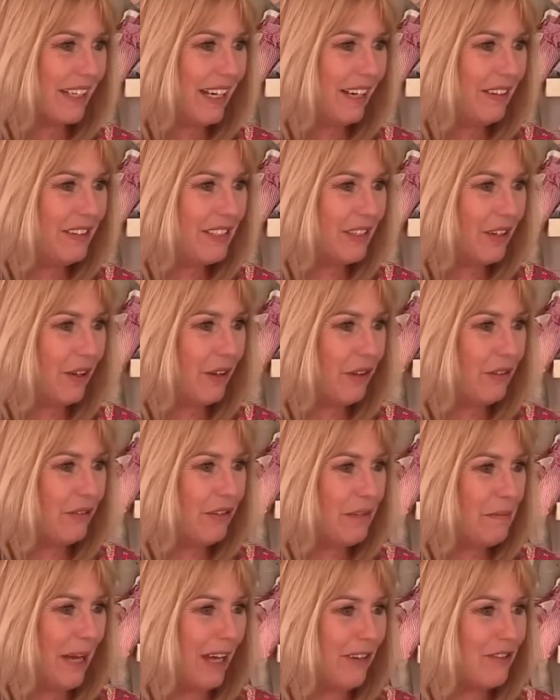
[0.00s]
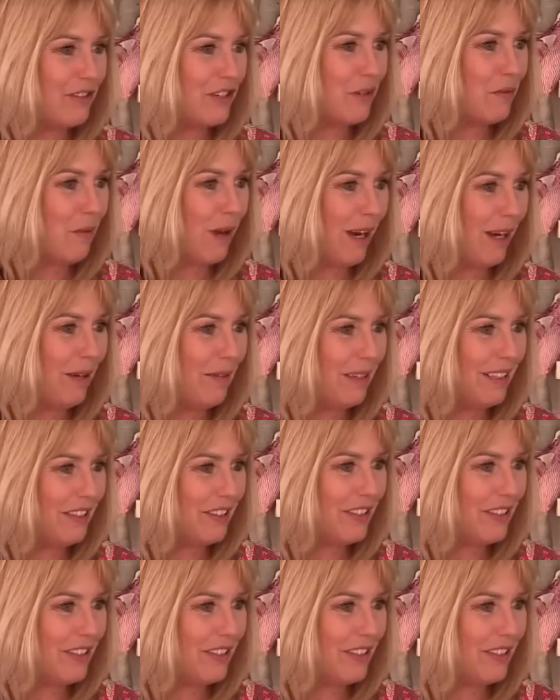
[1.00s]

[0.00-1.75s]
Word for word: Carrie's got a three pound chihuahua.